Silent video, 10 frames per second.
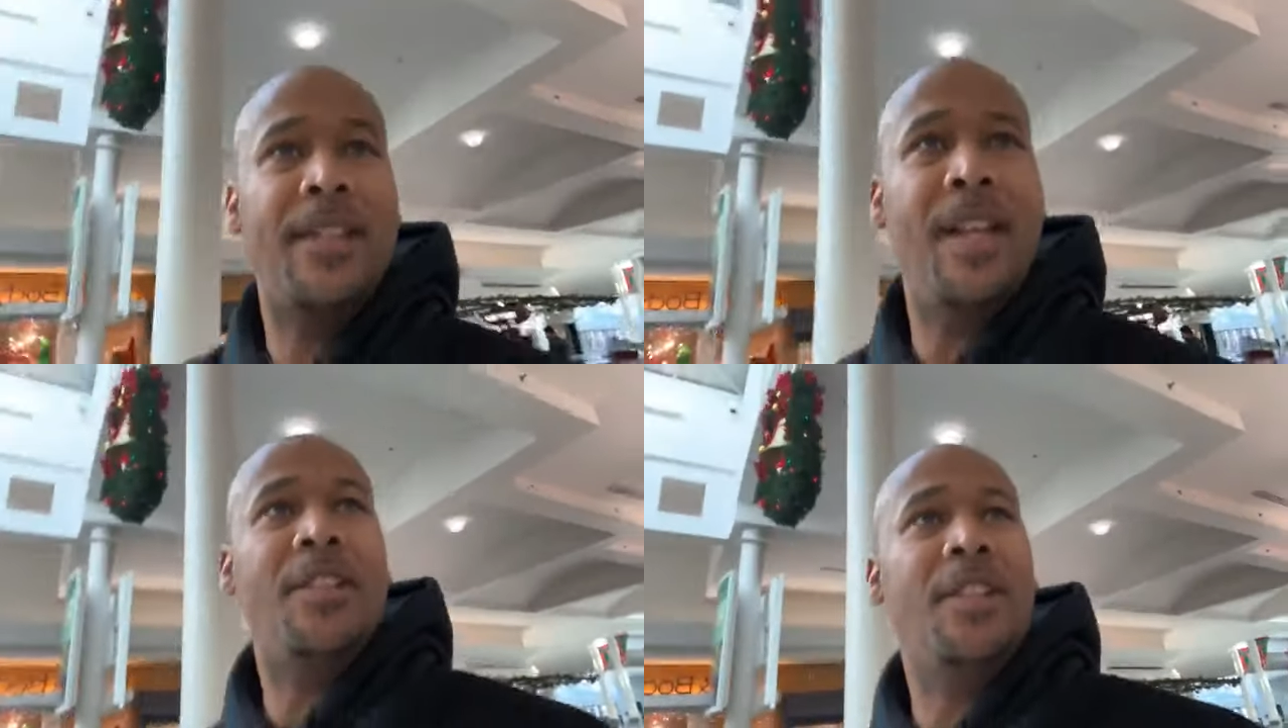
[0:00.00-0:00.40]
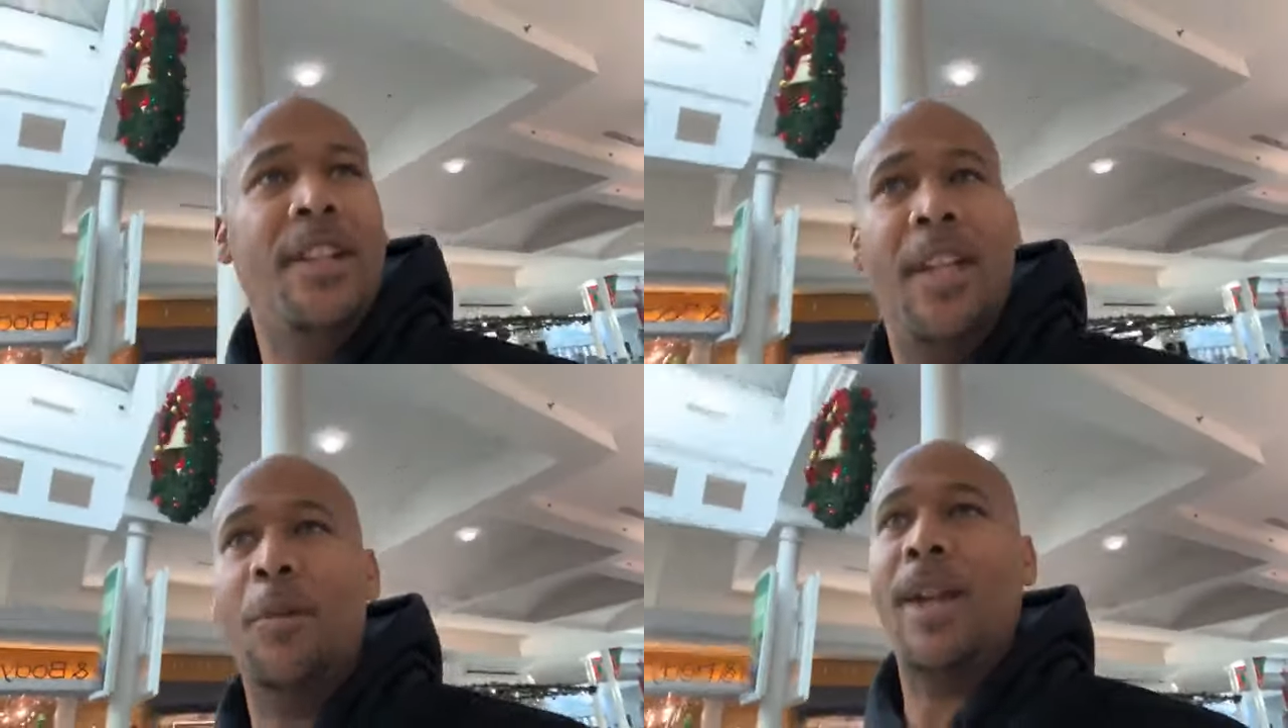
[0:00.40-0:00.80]
attention
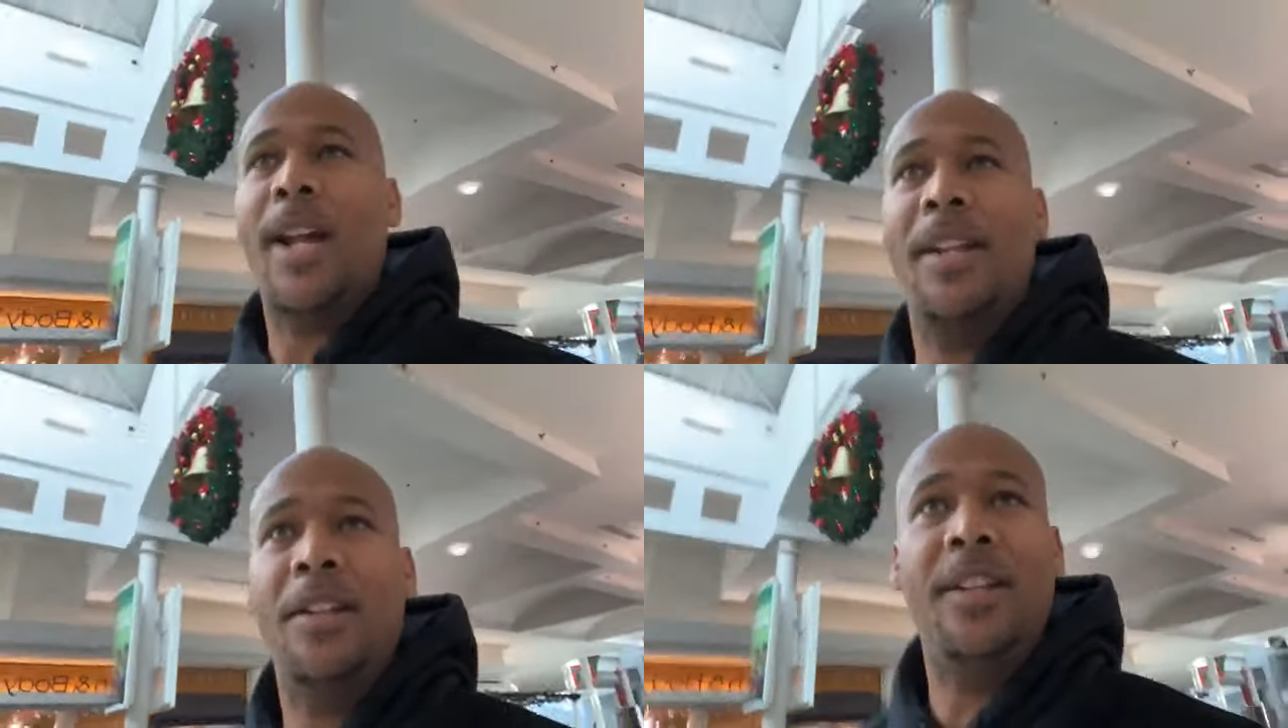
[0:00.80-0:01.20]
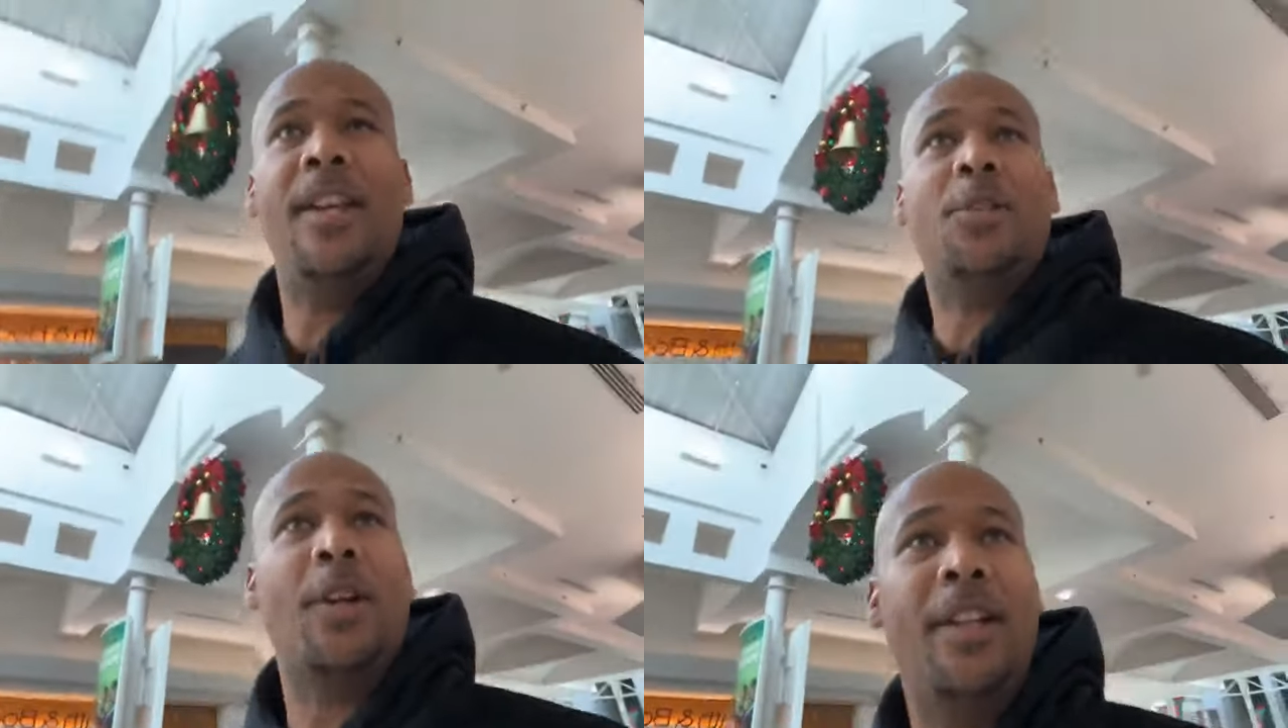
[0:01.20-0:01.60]
and get what I need to
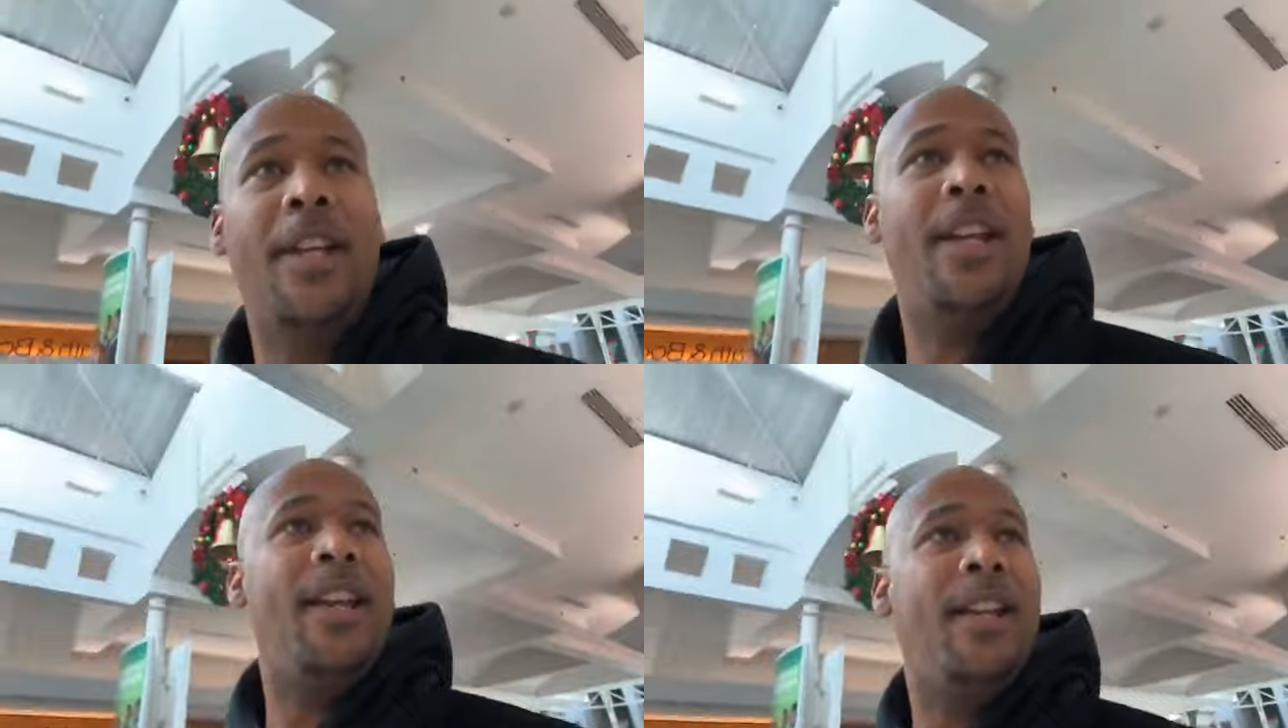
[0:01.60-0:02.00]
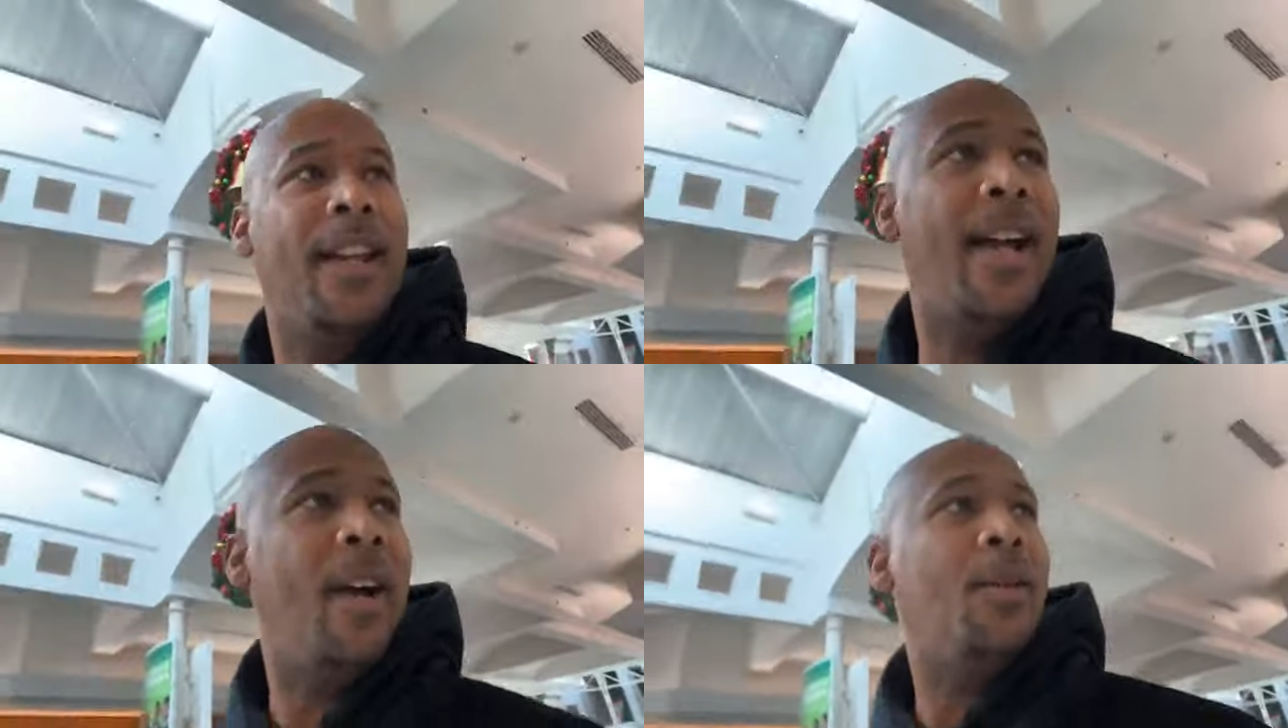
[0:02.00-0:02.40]
get so I can get in and
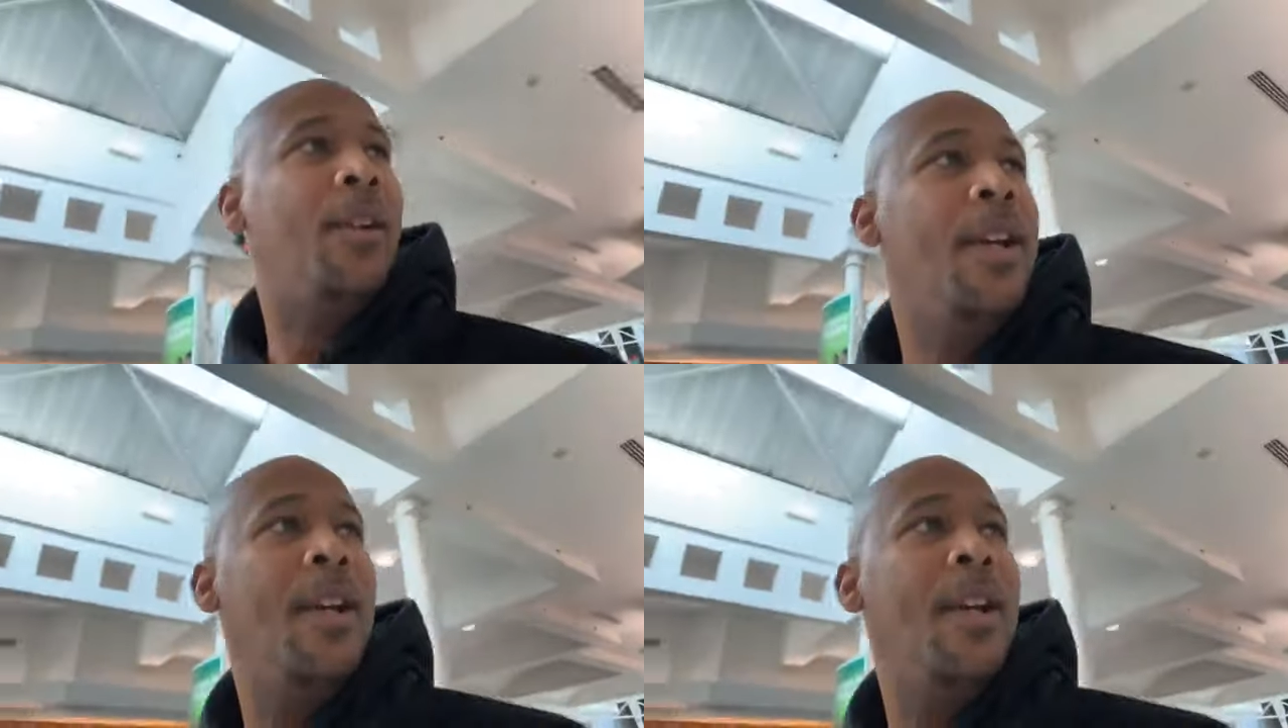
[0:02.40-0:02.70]
get out.